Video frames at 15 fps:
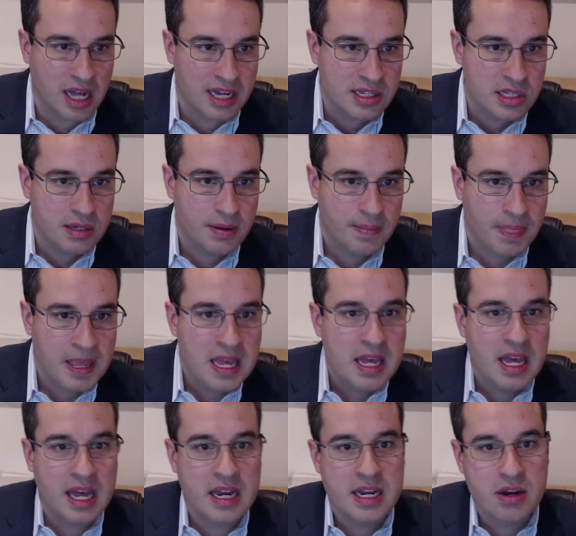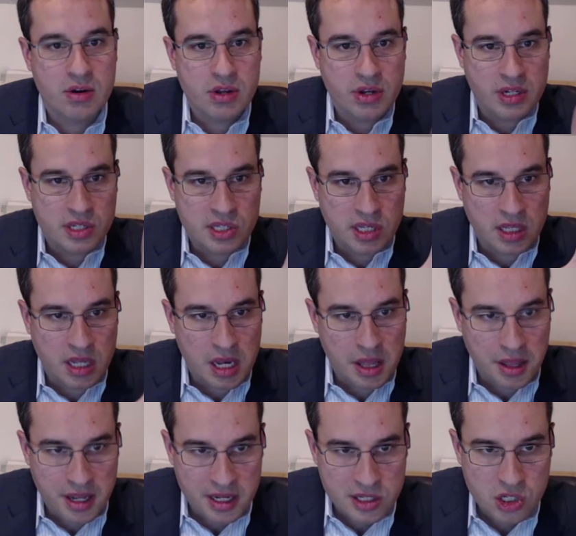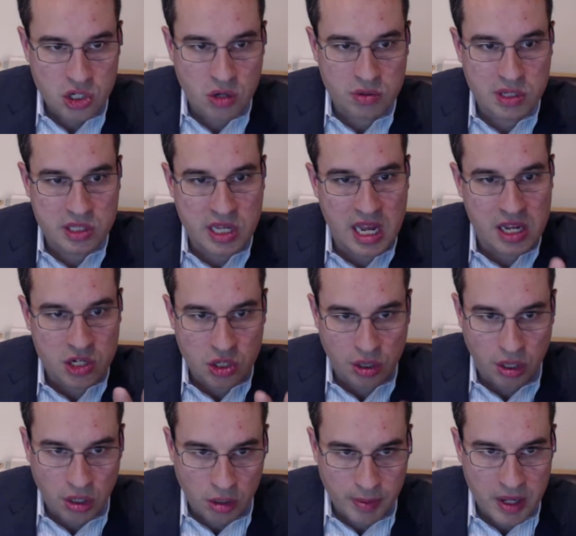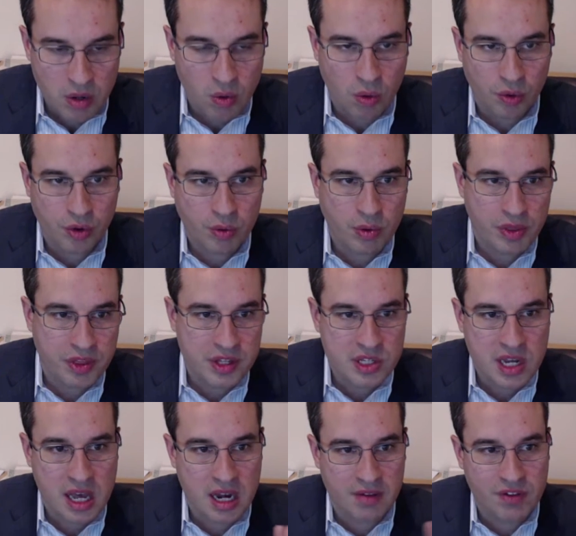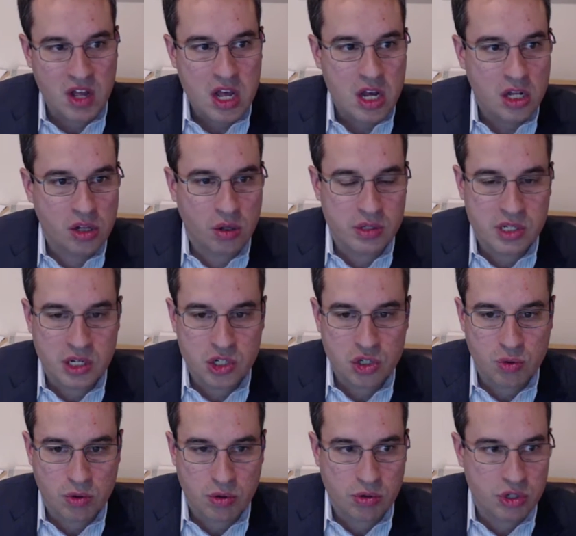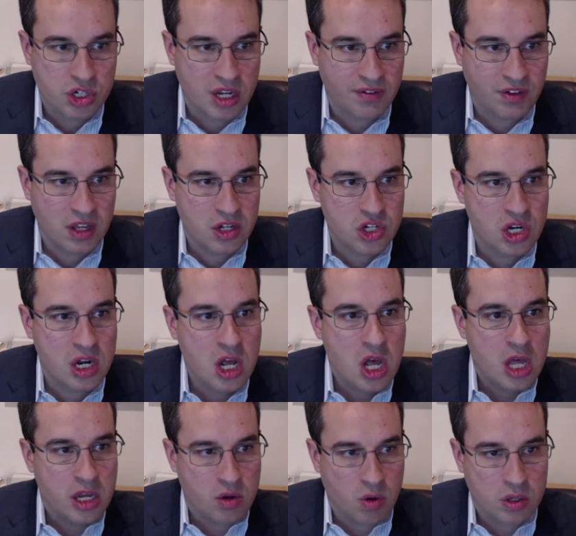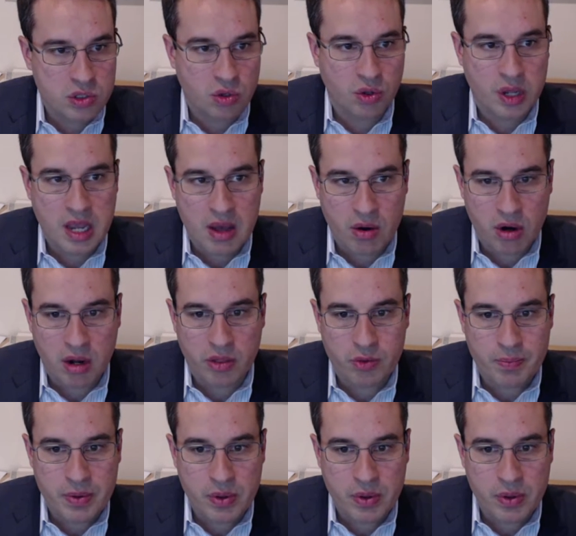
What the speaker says: glass. And here you can see that this shows its age. A little bit older with this kind of closed-in shorter chef kitchen. You're also looking at another